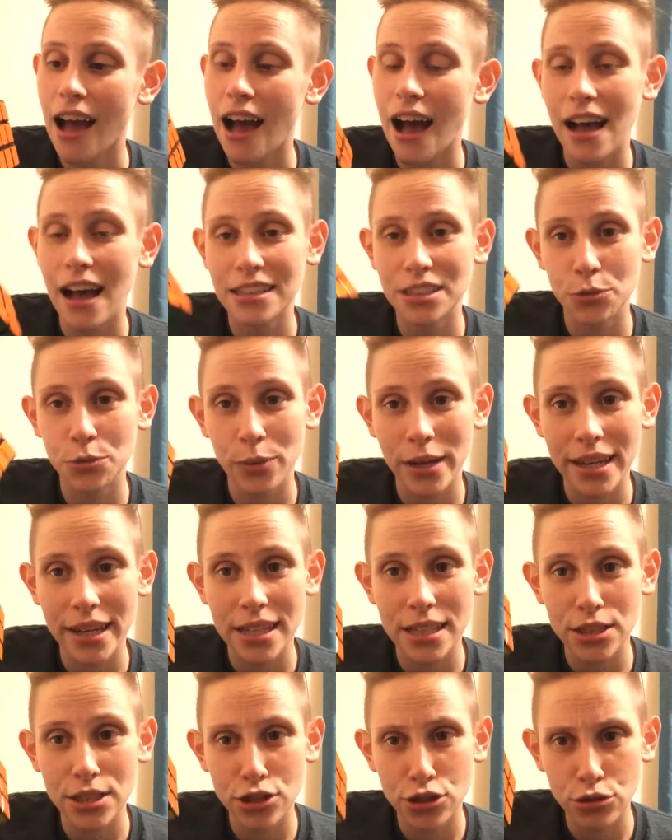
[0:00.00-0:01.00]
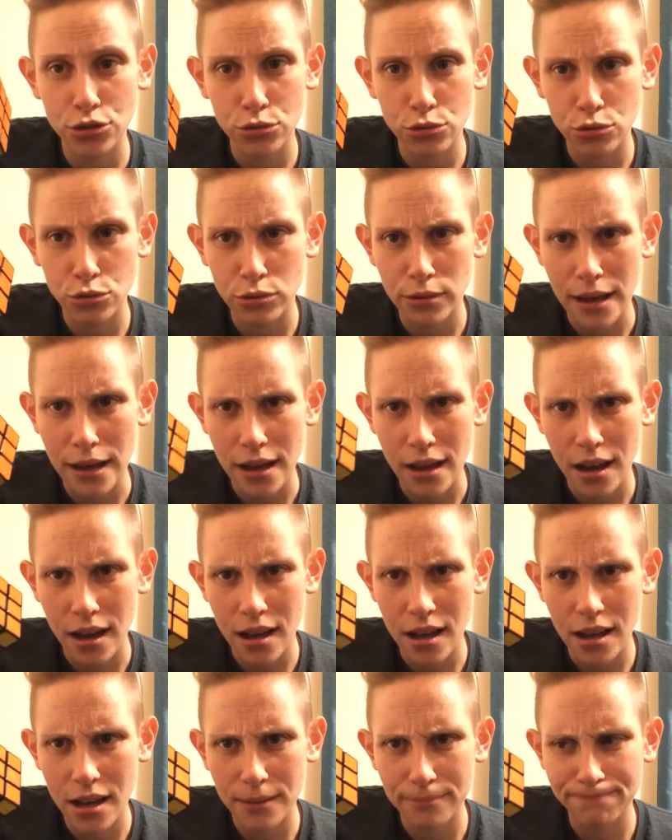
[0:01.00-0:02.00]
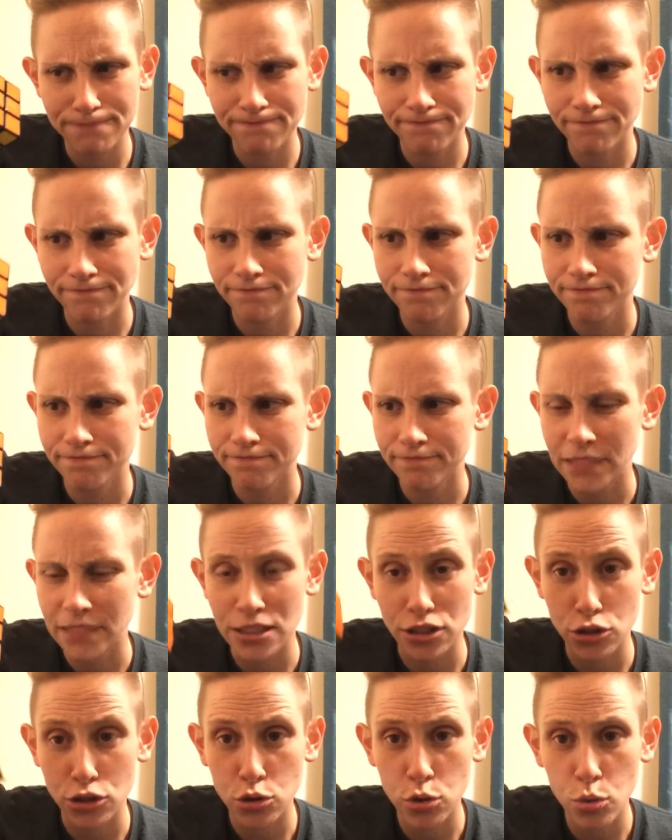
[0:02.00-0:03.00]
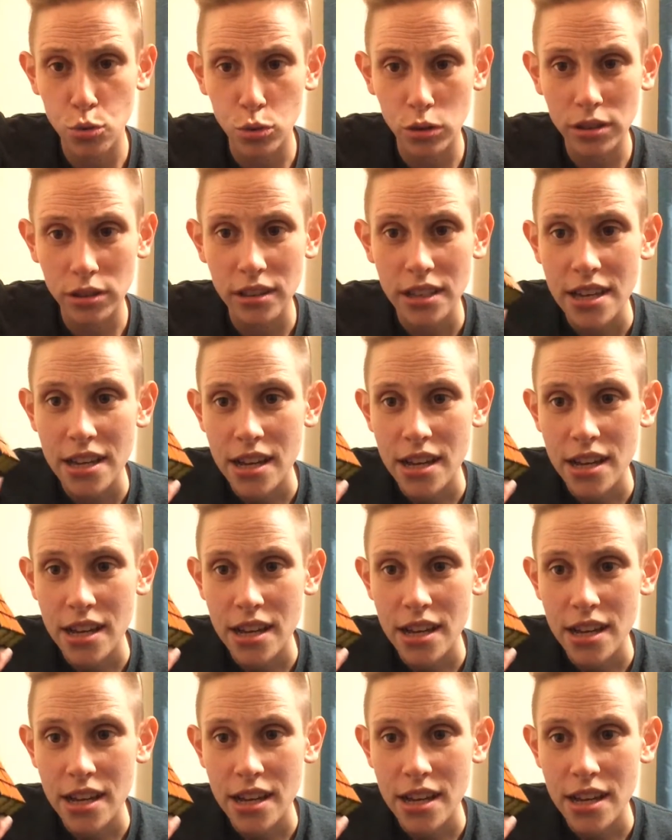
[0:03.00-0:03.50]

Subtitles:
as a way to, as a tool